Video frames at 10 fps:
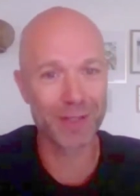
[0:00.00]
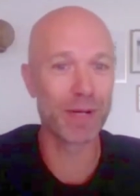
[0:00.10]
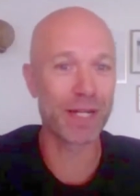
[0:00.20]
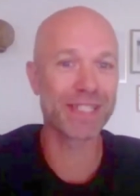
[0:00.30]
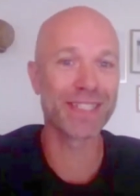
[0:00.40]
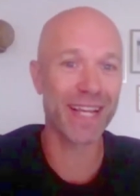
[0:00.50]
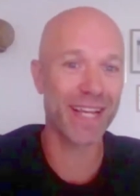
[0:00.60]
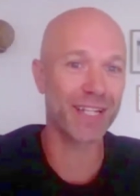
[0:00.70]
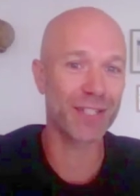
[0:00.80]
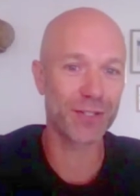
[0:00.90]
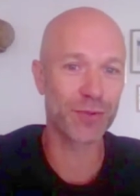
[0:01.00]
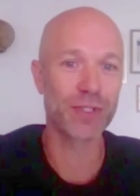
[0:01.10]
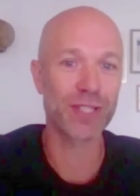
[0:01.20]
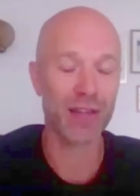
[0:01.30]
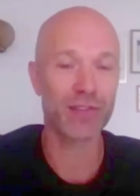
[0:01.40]
the best day to
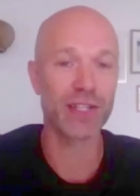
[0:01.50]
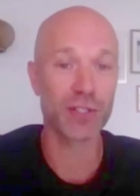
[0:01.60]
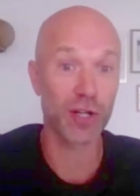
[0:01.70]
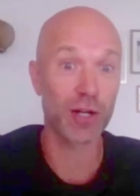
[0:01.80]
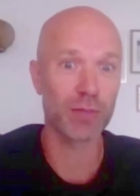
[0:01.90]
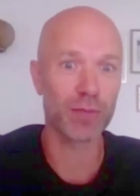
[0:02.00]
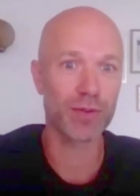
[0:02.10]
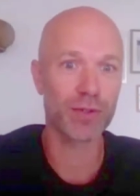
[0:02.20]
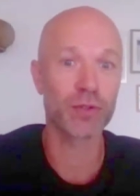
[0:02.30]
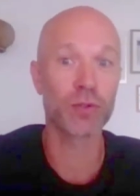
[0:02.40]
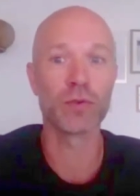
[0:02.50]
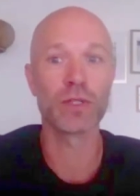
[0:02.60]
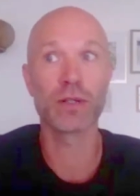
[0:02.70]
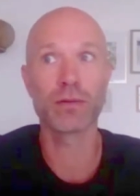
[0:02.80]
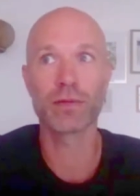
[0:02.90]
start things up to
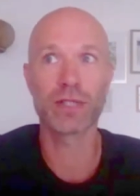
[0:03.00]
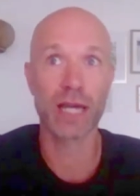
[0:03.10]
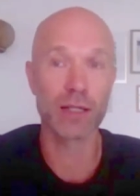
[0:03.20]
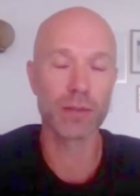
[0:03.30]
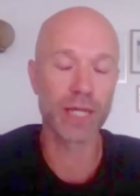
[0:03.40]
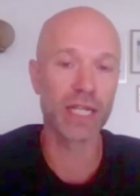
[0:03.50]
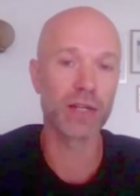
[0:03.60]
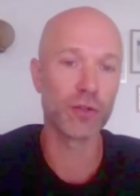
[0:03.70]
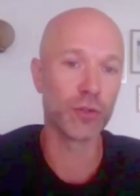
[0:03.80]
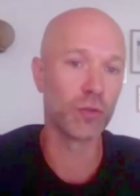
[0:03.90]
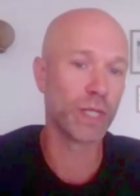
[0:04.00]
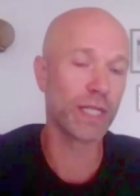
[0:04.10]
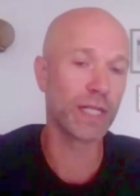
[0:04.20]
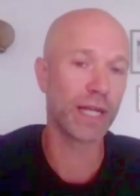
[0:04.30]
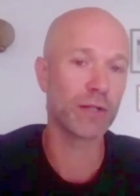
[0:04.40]
kind of the beginning of a new
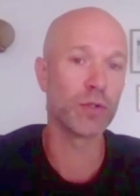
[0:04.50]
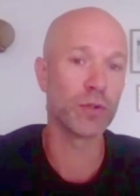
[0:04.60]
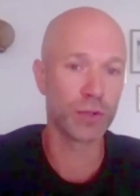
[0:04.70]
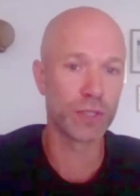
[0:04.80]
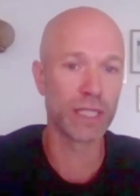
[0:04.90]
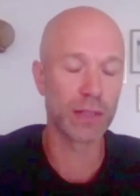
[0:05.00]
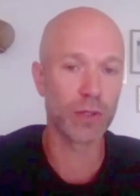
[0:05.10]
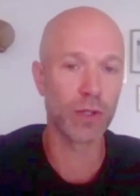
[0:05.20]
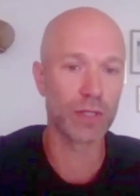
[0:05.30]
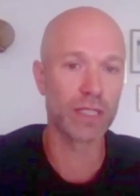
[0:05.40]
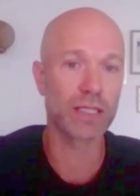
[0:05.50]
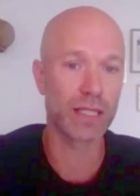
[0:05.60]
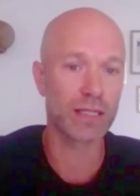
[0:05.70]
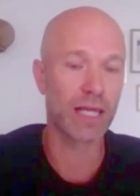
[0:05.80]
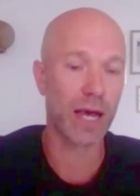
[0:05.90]
week, and you you're dealing with all these
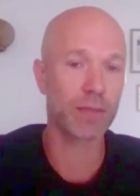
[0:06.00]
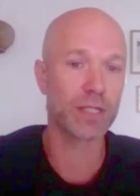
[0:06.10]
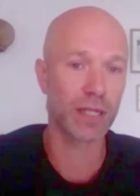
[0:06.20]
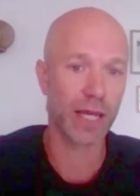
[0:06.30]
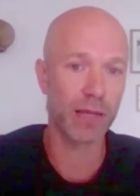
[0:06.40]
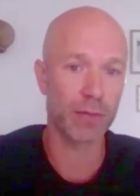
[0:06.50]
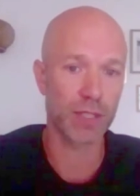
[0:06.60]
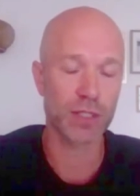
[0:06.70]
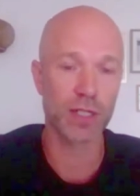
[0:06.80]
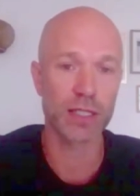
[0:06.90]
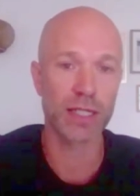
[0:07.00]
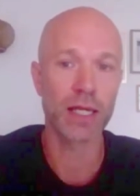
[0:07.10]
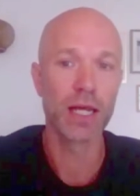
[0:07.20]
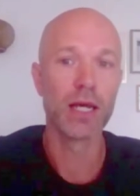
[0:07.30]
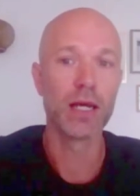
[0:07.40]
things that happen in the game on a Sunday.
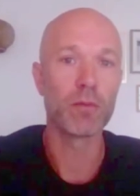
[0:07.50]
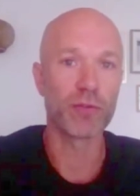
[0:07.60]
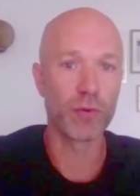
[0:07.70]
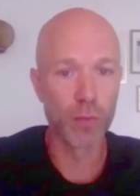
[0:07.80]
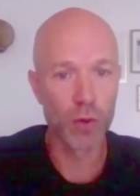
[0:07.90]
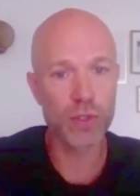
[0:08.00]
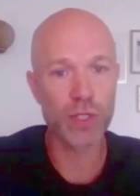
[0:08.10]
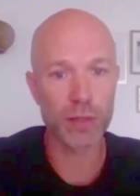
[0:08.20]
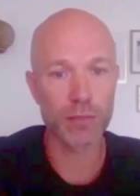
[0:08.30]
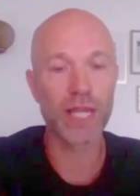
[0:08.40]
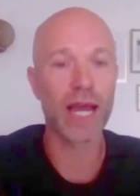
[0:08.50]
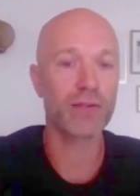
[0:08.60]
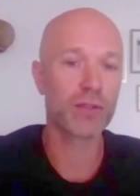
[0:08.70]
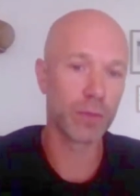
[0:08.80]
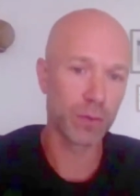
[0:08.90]
But for most of them, they
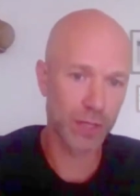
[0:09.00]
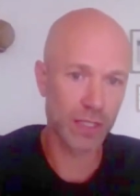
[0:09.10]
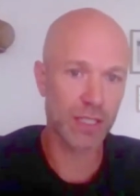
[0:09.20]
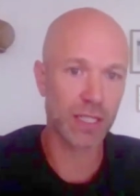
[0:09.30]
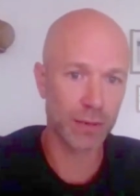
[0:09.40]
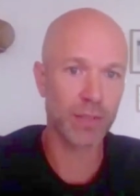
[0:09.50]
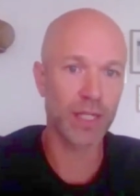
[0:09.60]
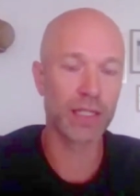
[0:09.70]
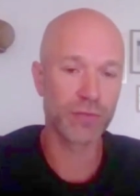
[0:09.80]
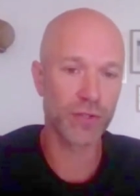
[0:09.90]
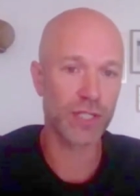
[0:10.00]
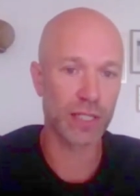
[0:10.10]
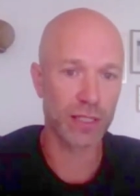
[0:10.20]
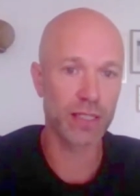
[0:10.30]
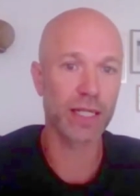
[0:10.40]
have to be with the team in the
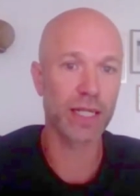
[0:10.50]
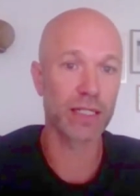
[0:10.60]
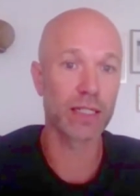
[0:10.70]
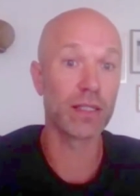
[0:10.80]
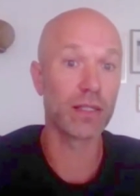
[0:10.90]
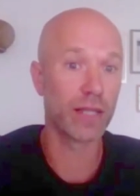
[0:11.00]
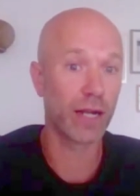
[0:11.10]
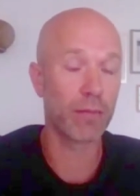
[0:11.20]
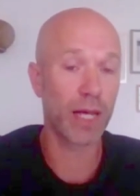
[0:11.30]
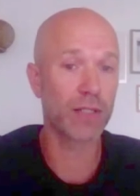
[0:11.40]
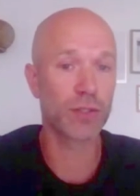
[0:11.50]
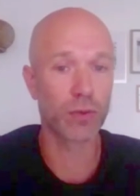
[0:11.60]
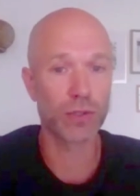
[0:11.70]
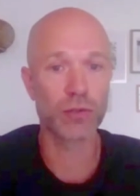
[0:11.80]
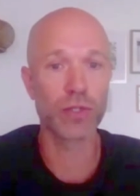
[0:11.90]
facility, getting their
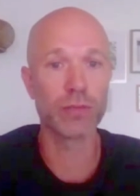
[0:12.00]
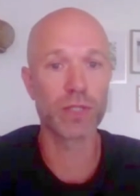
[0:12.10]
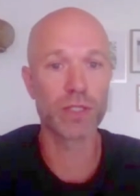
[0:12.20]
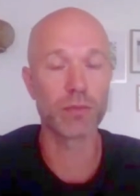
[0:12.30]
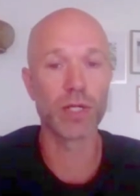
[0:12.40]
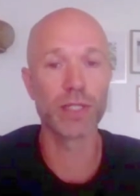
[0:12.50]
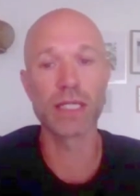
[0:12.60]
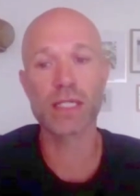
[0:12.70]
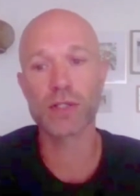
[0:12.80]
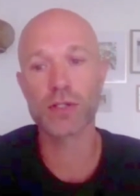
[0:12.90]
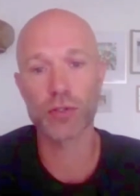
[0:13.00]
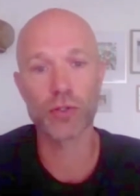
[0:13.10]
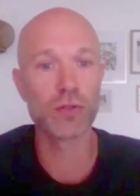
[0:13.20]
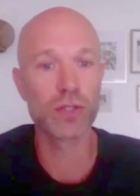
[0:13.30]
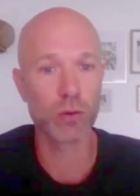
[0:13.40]
mandatory treatments on Mondays. So
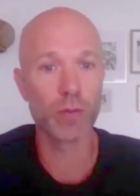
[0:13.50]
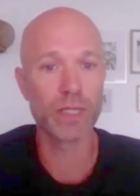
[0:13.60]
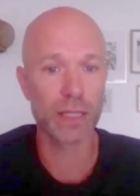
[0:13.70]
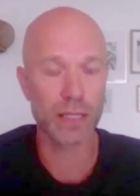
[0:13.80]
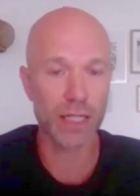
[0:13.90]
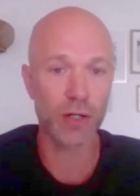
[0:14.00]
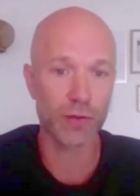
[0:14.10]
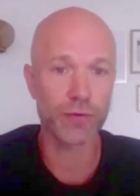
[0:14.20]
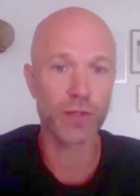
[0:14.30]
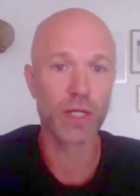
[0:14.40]
Tuesday will be their day off.